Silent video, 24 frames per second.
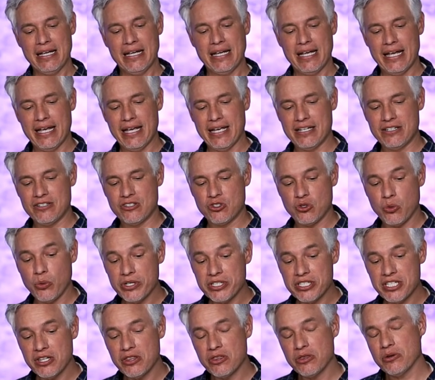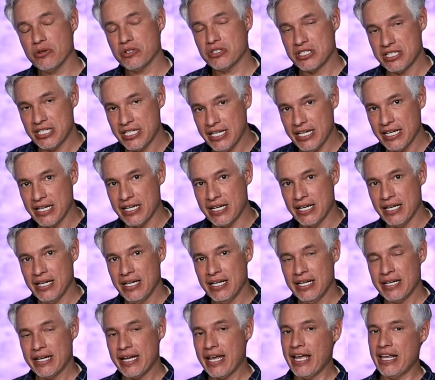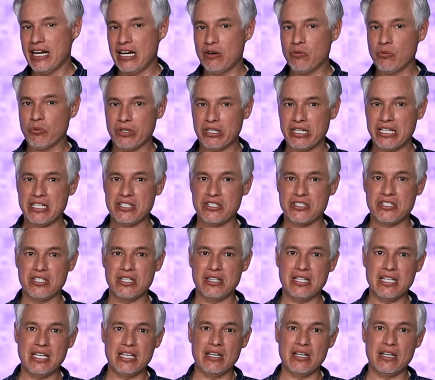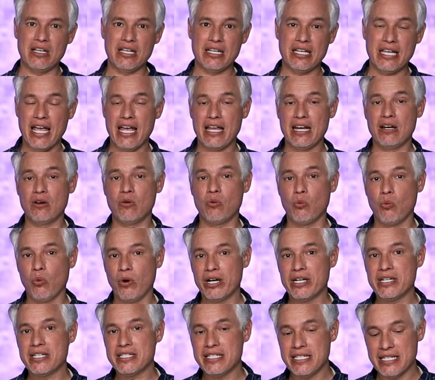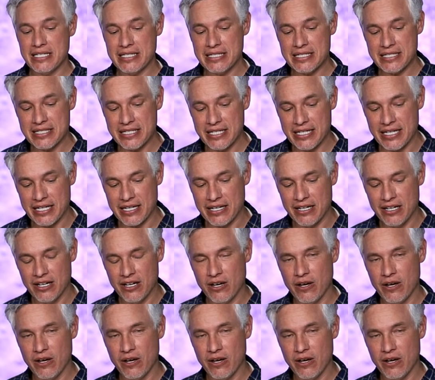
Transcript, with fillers: In 2013, Canon released the Canon 1DC